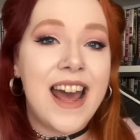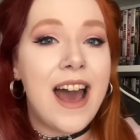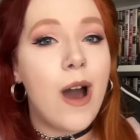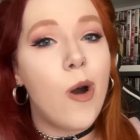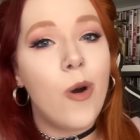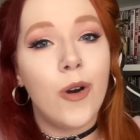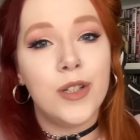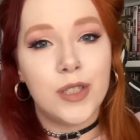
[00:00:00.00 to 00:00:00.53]
at
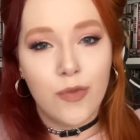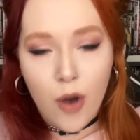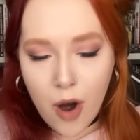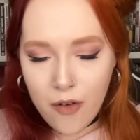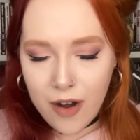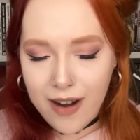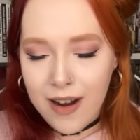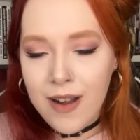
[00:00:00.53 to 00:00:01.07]

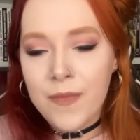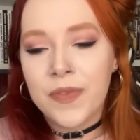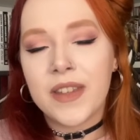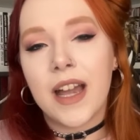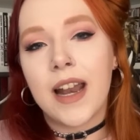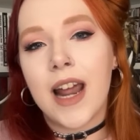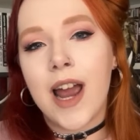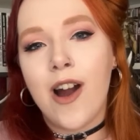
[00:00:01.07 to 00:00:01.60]
HordesOfHorror,
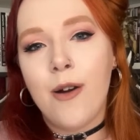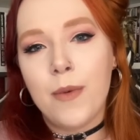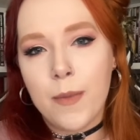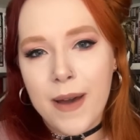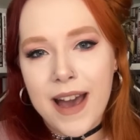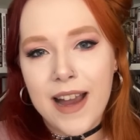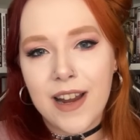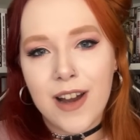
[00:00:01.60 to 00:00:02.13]
and I will be
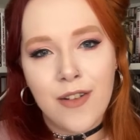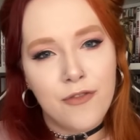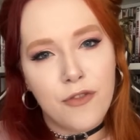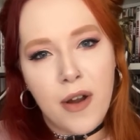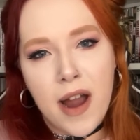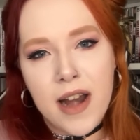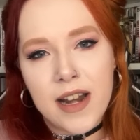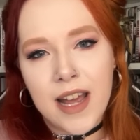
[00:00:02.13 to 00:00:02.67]
back on
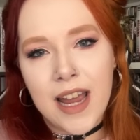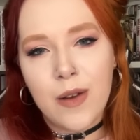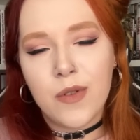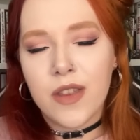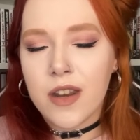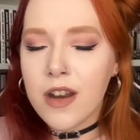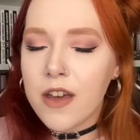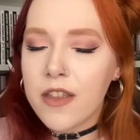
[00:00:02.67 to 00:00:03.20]
Friday
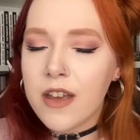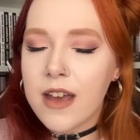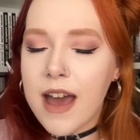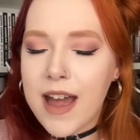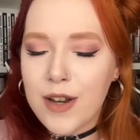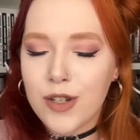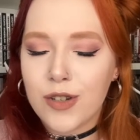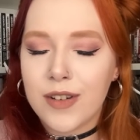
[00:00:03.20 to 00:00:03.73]
with another
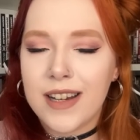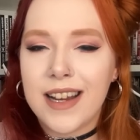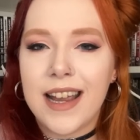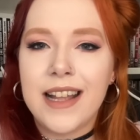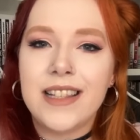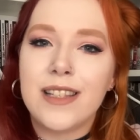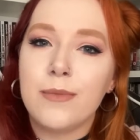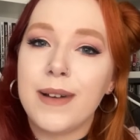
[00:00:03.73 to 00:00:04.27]
entry
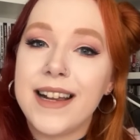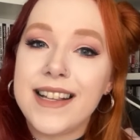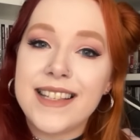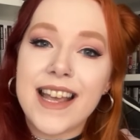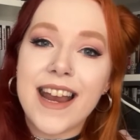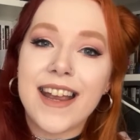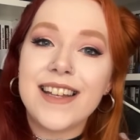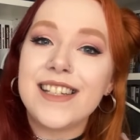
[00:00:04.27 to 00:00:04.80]
into my
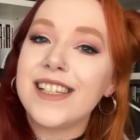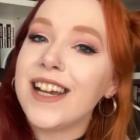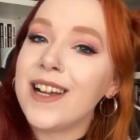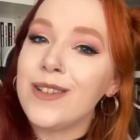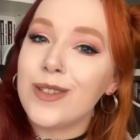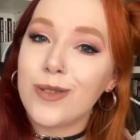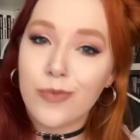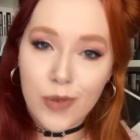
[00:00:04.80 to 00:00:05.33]
second
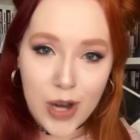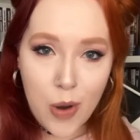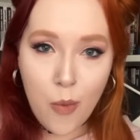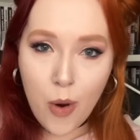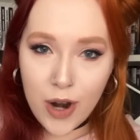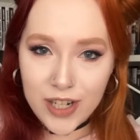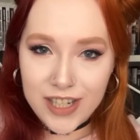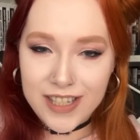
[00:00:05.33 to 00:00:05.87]
chance
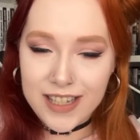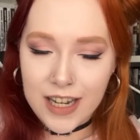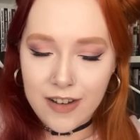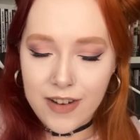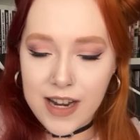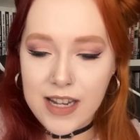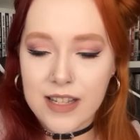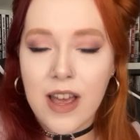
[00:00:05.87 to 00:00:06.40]
rewatch
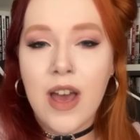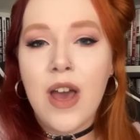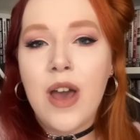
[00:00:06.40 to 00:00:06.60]
series,